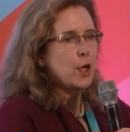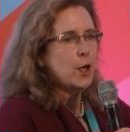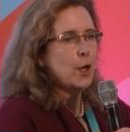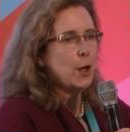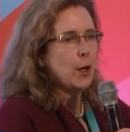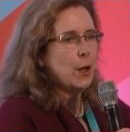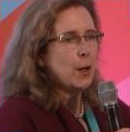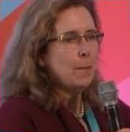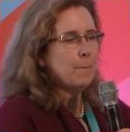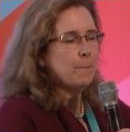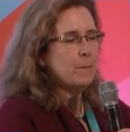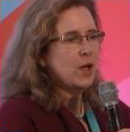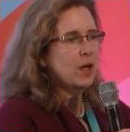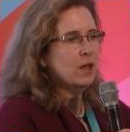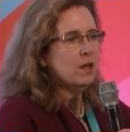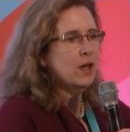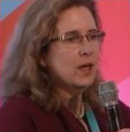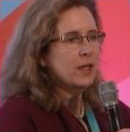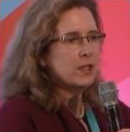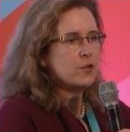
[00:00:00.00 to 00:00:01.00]
um, I
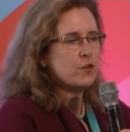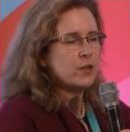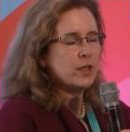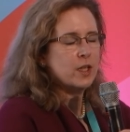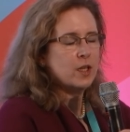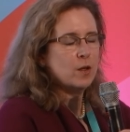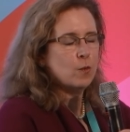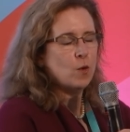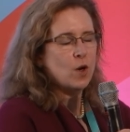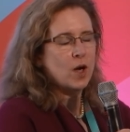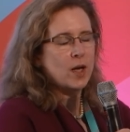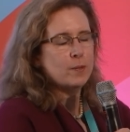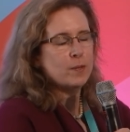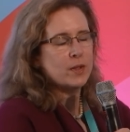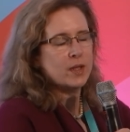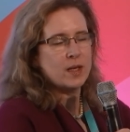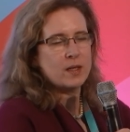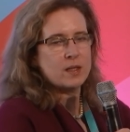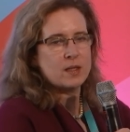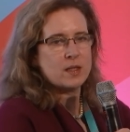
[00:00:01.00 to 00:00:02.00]
like drinking wine,
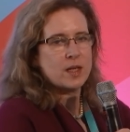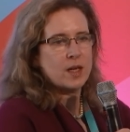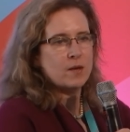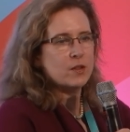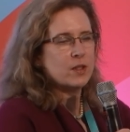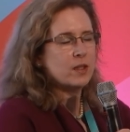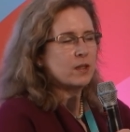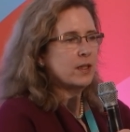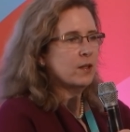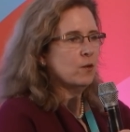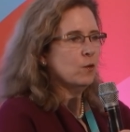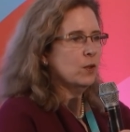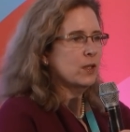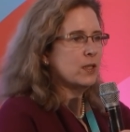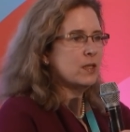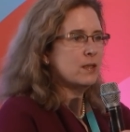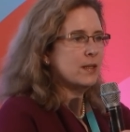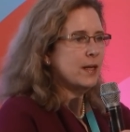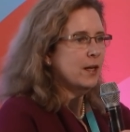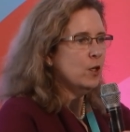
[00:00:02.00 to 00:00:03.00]
but I discovered that there are all
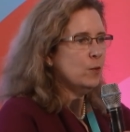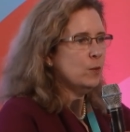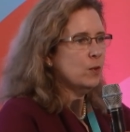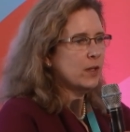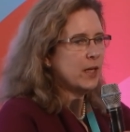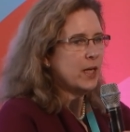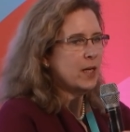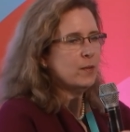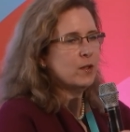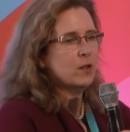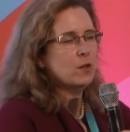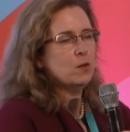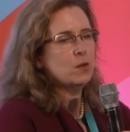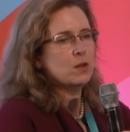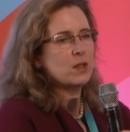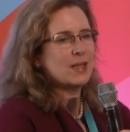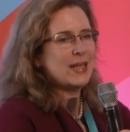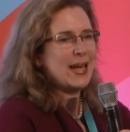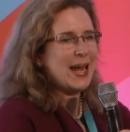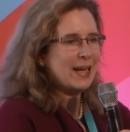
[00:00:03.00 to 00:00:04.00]
these terrible
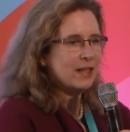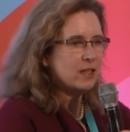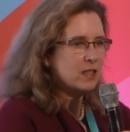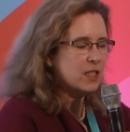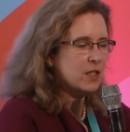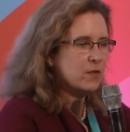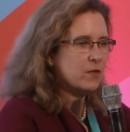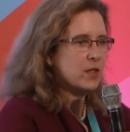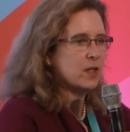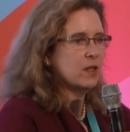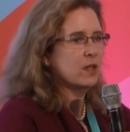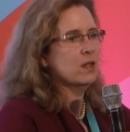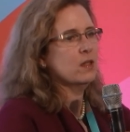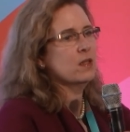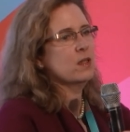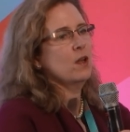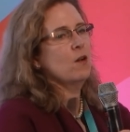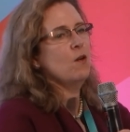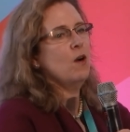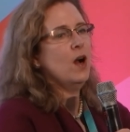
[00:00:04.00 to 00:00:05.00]
chemicals and additives in it.
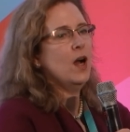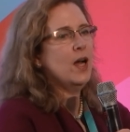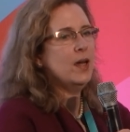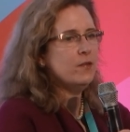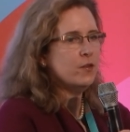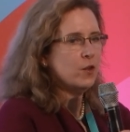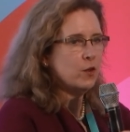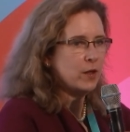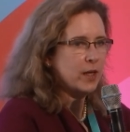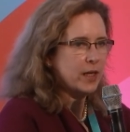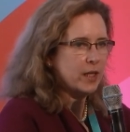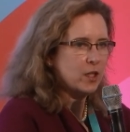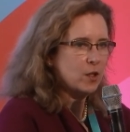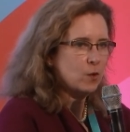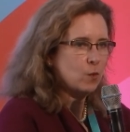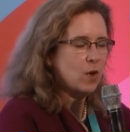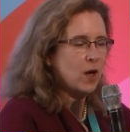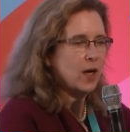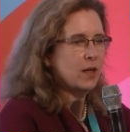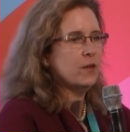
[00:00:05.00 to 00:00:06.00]
So I've created
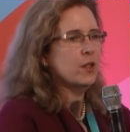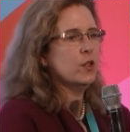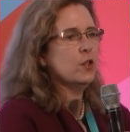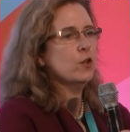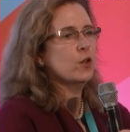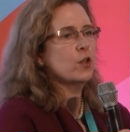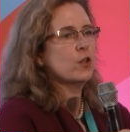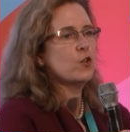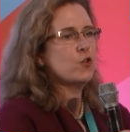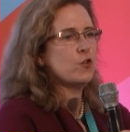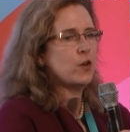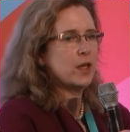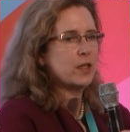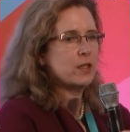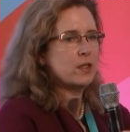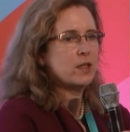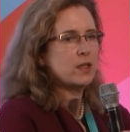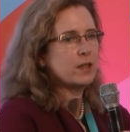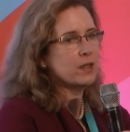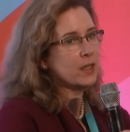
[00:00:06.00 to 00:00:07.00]
a wine that you can
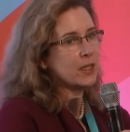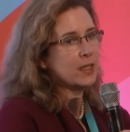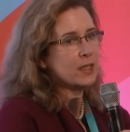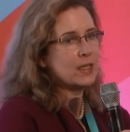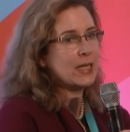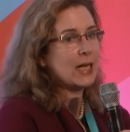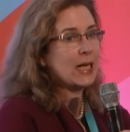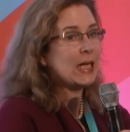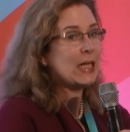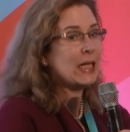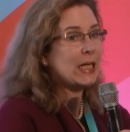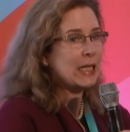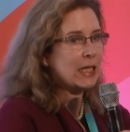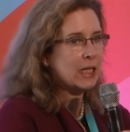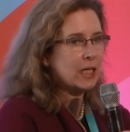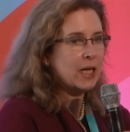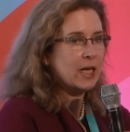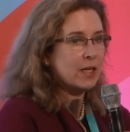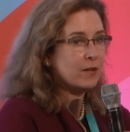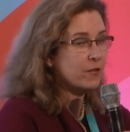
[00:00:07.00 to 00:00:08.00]
trust that it's
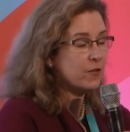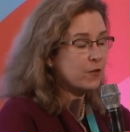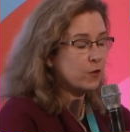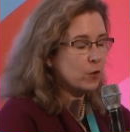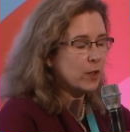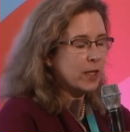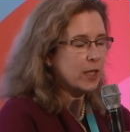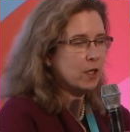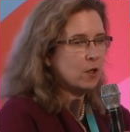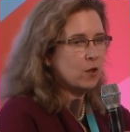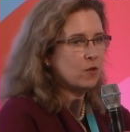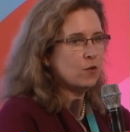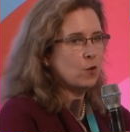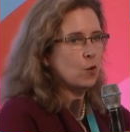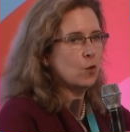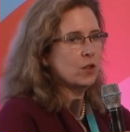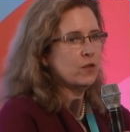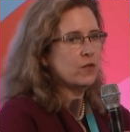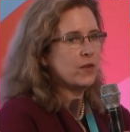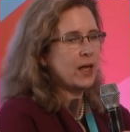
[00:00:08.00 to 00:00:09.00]
clean and free of
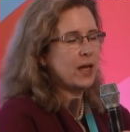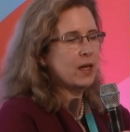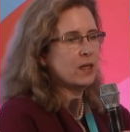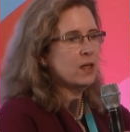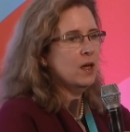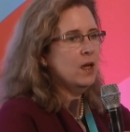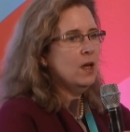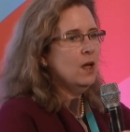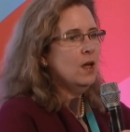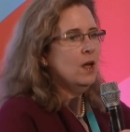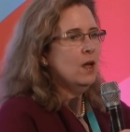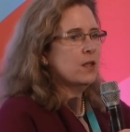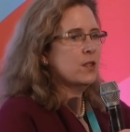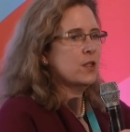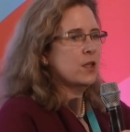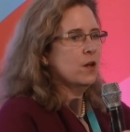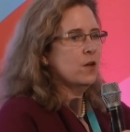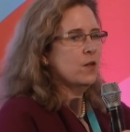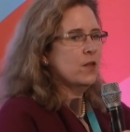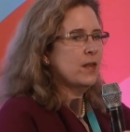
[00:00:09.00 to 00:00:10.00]
all of that.
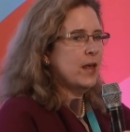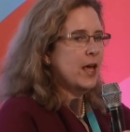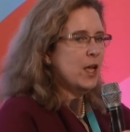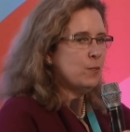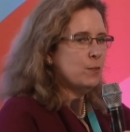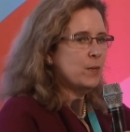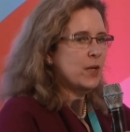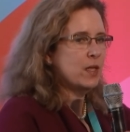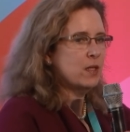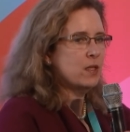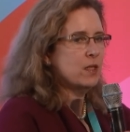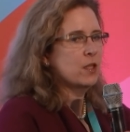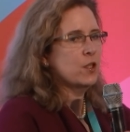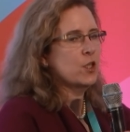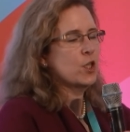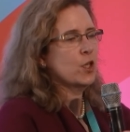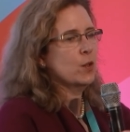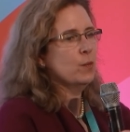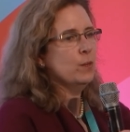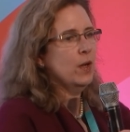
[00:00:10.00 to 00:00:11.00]
So that
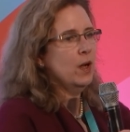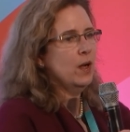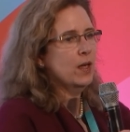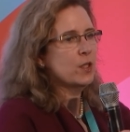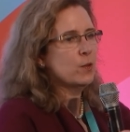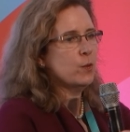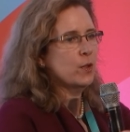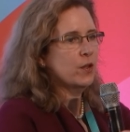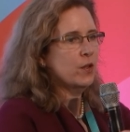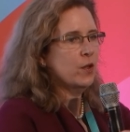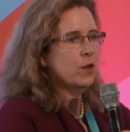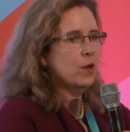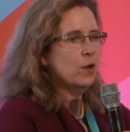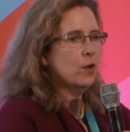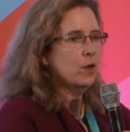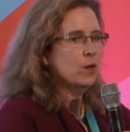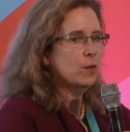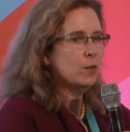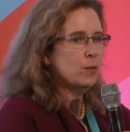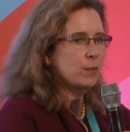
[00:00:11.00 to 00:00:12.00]
message combined with
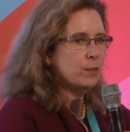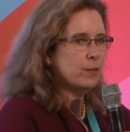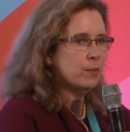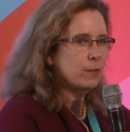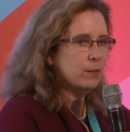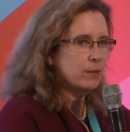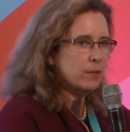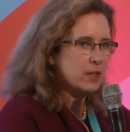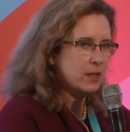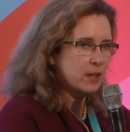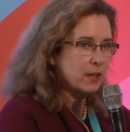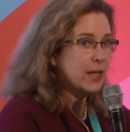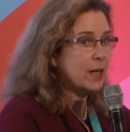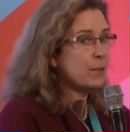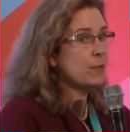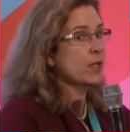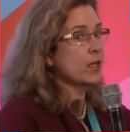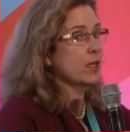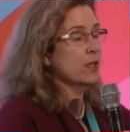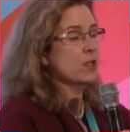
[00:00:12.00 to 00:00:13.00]
her
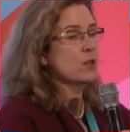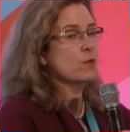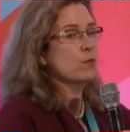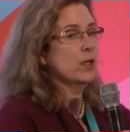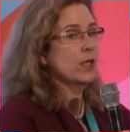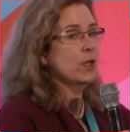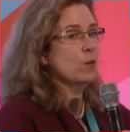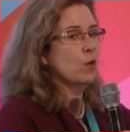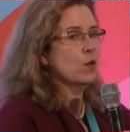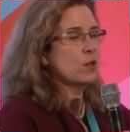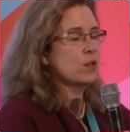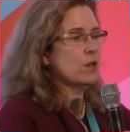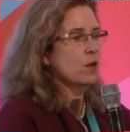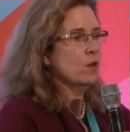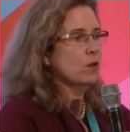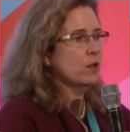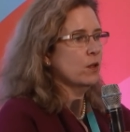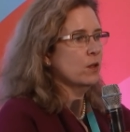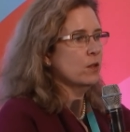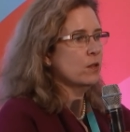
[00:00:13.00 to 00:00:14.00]
celebrity is really what
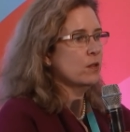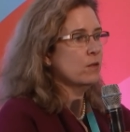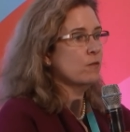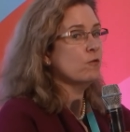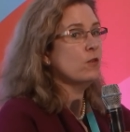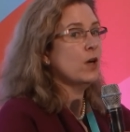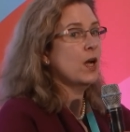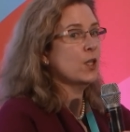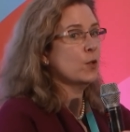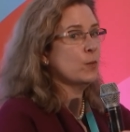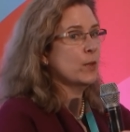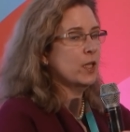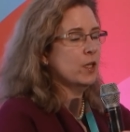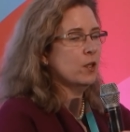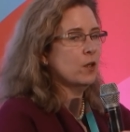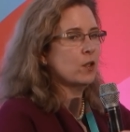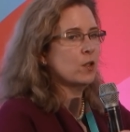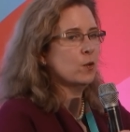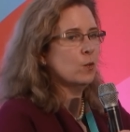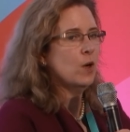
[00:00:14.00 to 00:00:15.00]
sold those rather
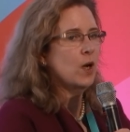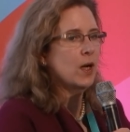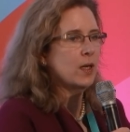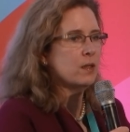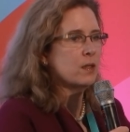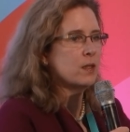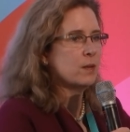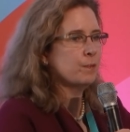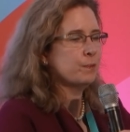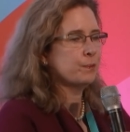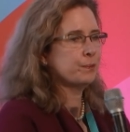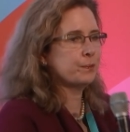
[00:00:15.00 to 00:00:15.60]
mediocre wines.